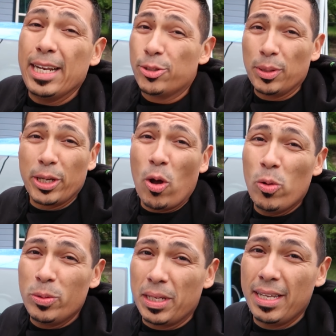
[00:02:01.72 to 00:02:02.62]
It is really
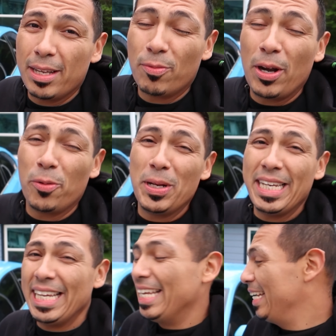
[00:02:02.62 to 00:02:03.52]
cold, very
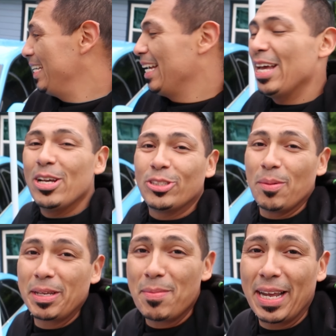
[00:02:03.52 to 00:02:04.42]
windy, so
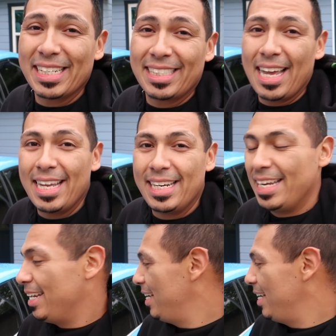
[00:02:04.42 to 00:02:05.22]
I'm gonna get back inside.